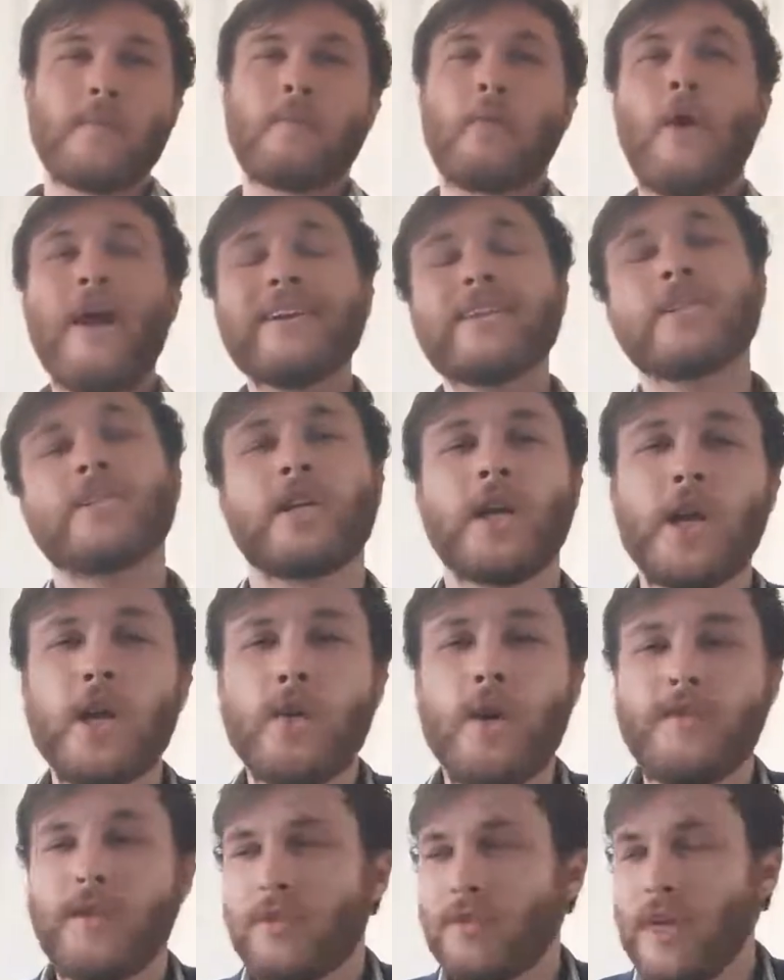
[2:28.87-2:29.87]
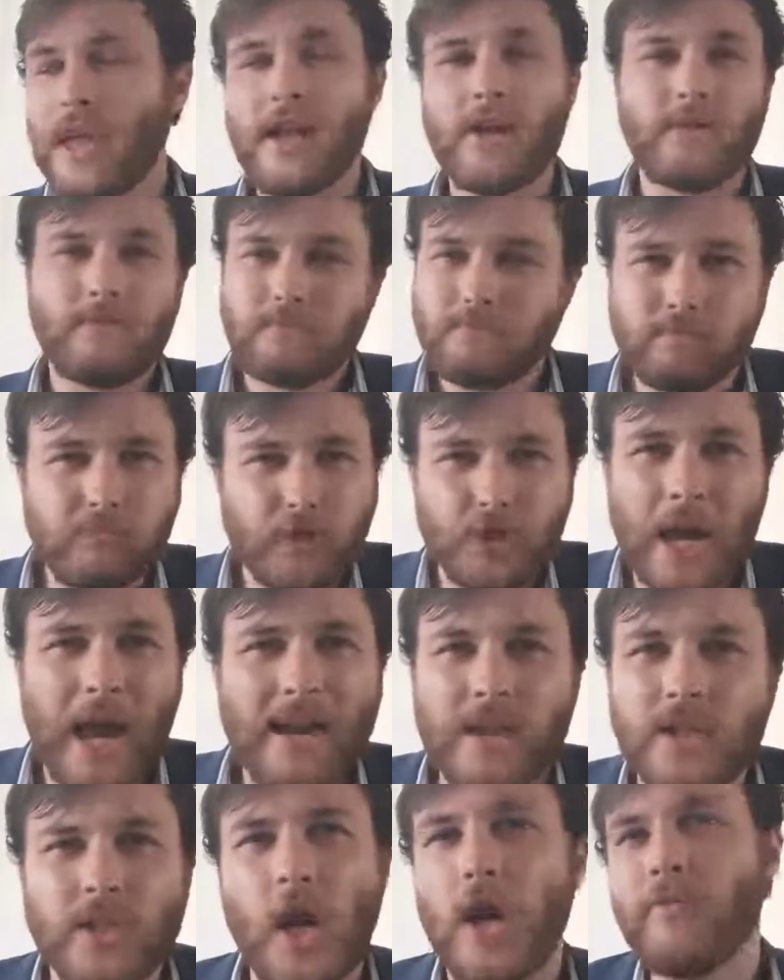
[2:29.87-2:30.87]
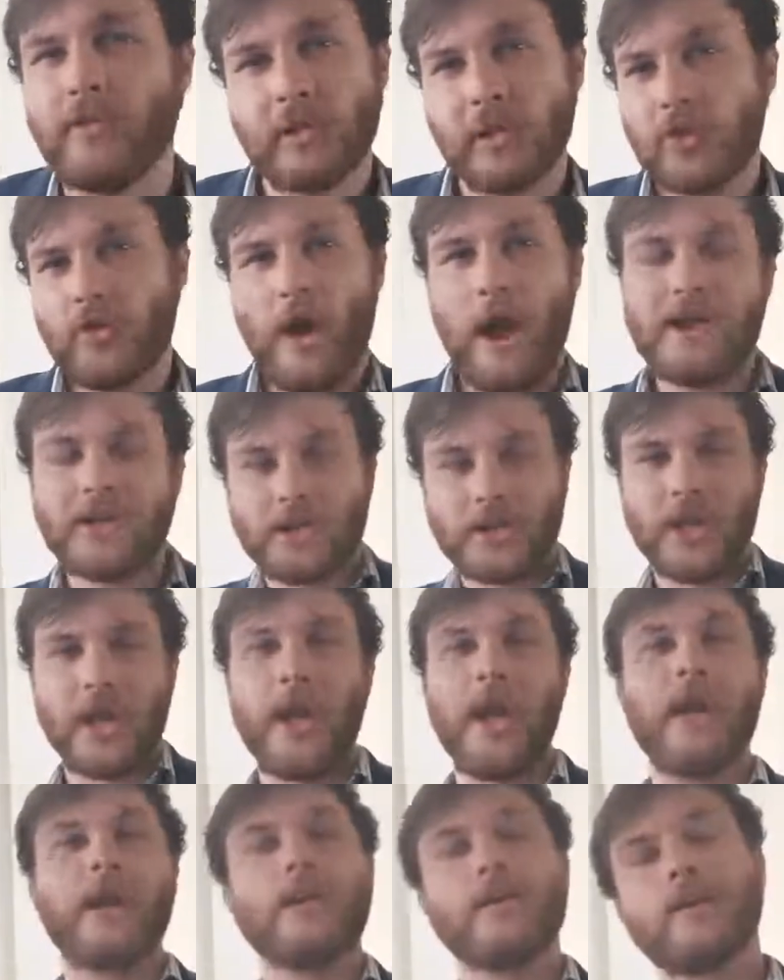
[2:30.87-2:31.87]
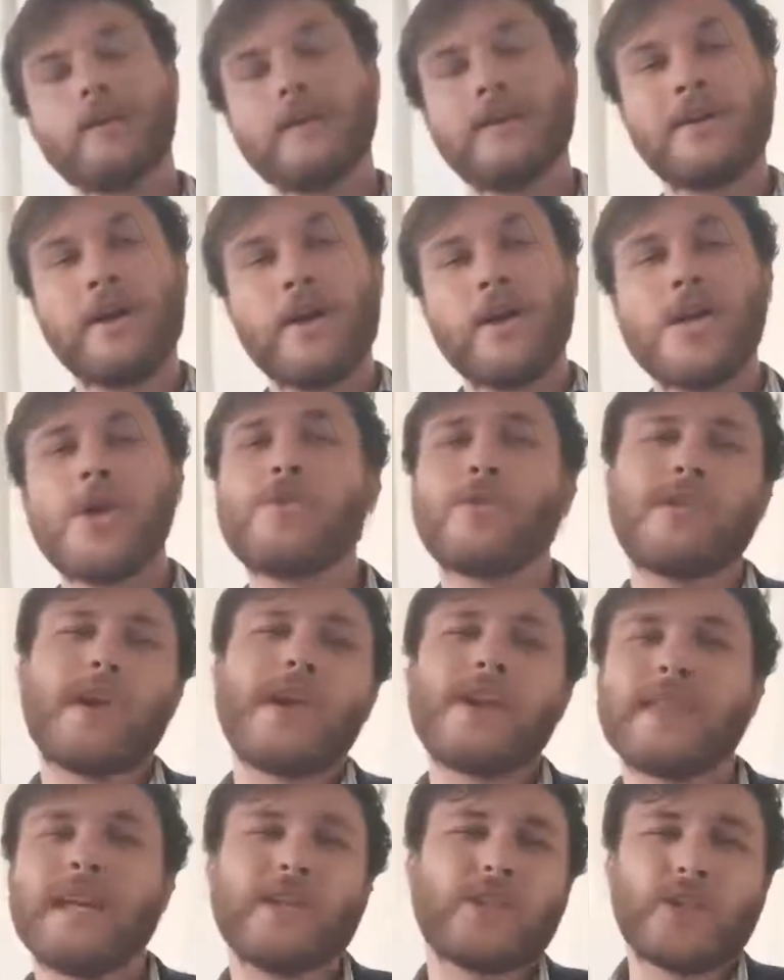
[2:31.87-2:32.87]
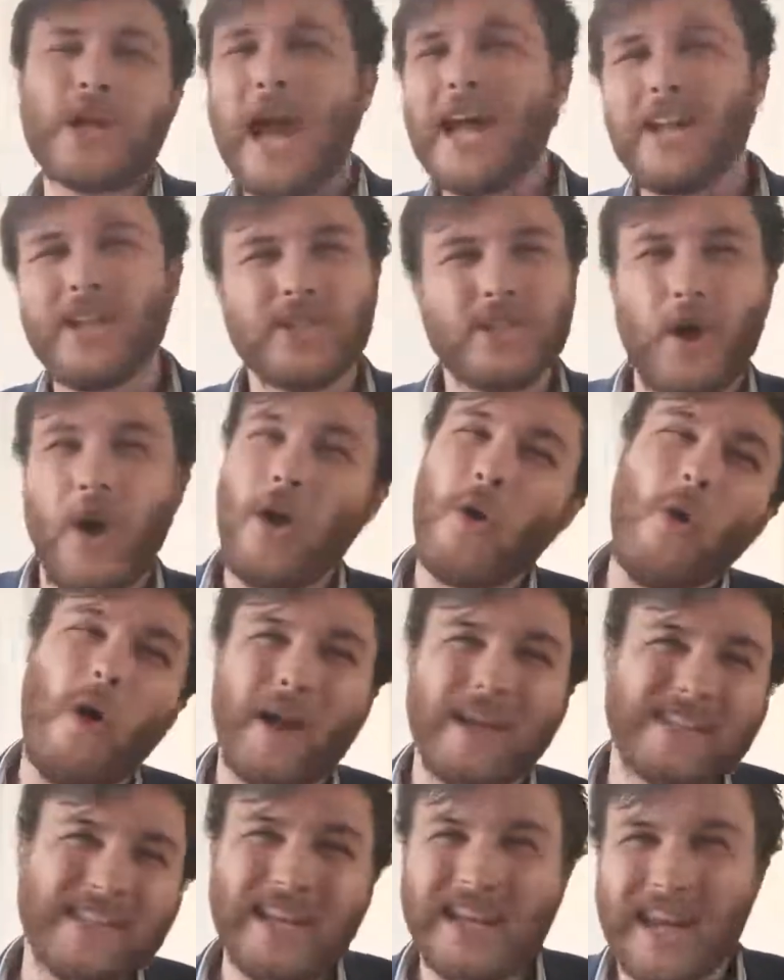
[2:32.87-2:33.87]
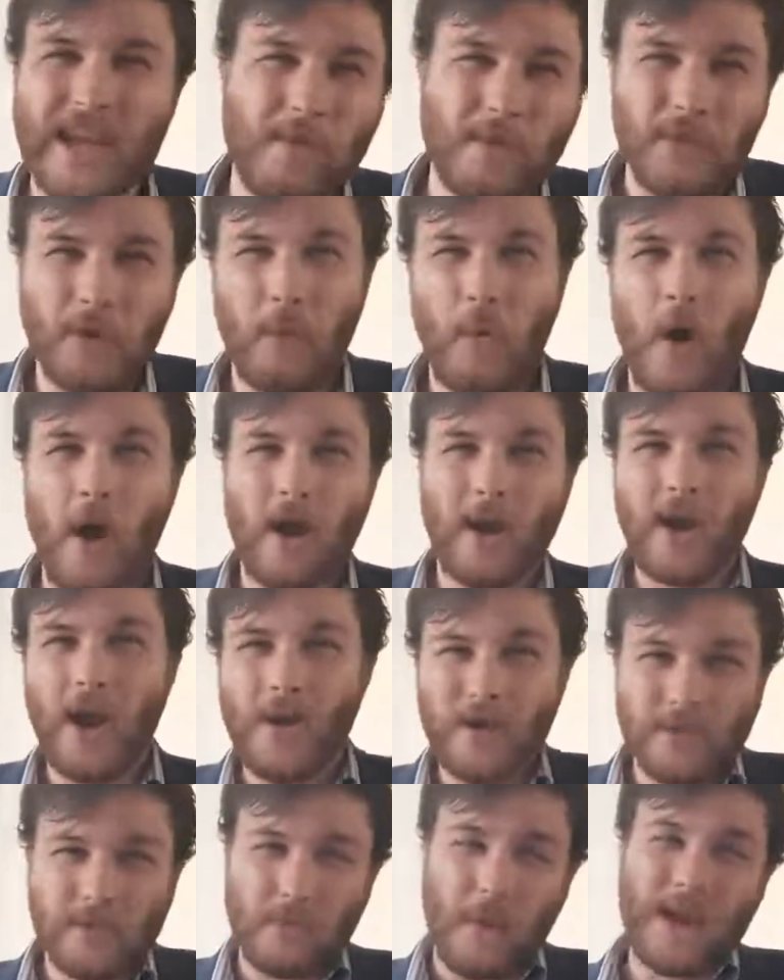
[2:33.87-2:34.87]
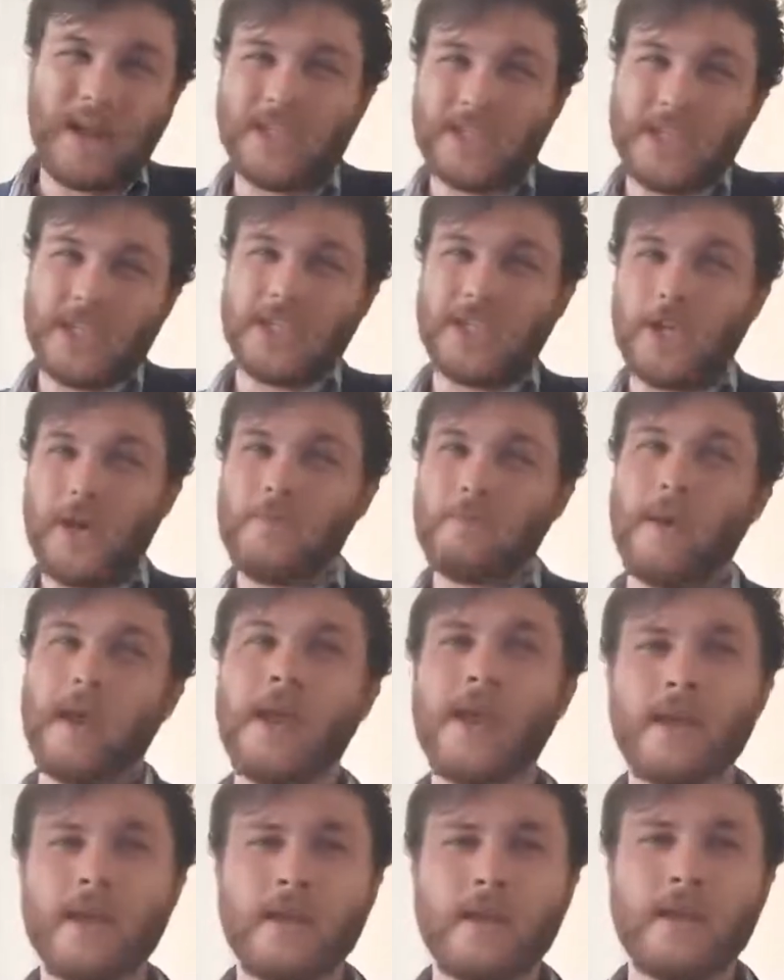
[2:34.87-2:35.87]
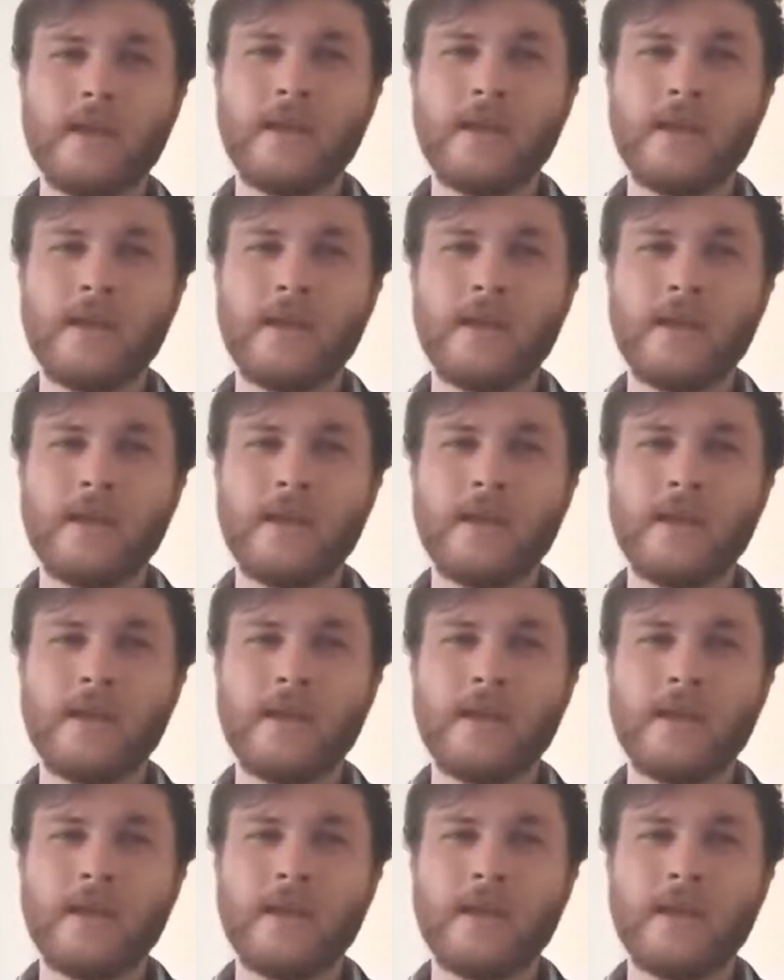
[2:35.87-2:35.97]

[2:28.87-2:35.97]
Press 2 if you think Shannon's overstretched here. You think that Shannon's not quite dealing with the workload as well as she should be.